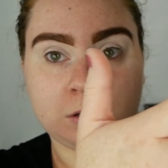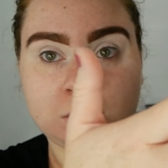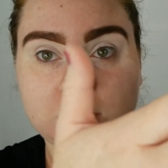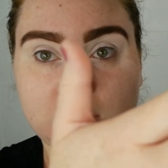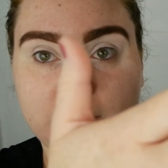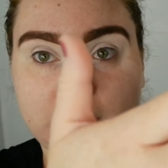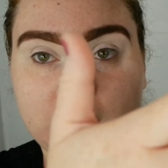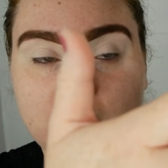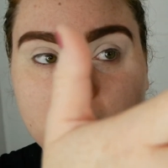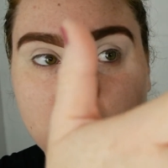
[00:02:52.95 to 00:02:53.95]
So I'm gonna get
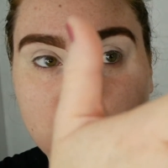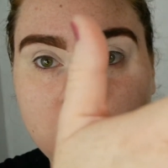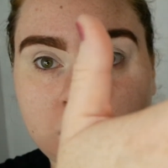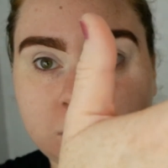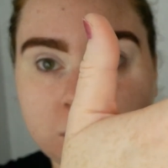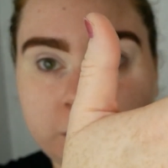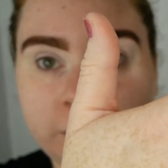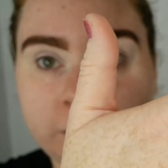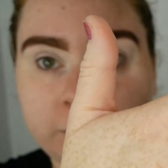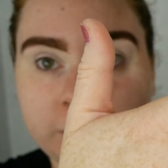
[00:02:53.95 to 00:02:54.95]
closer.
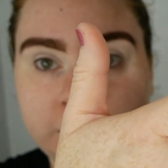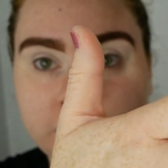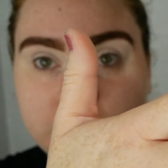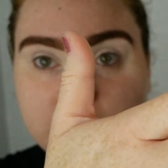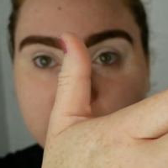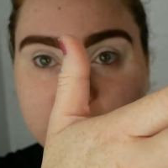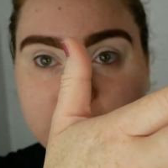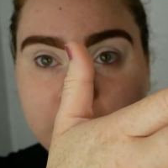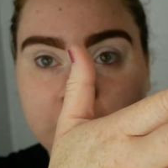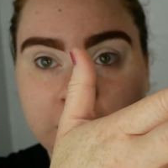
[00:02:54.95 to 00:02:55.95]
Here is the
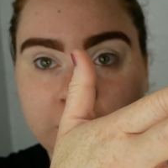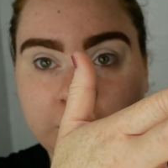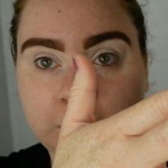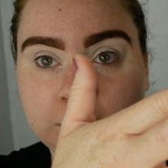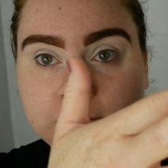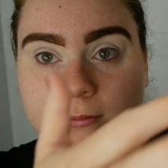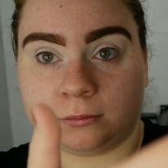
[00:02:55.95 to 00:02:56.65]
yellow one.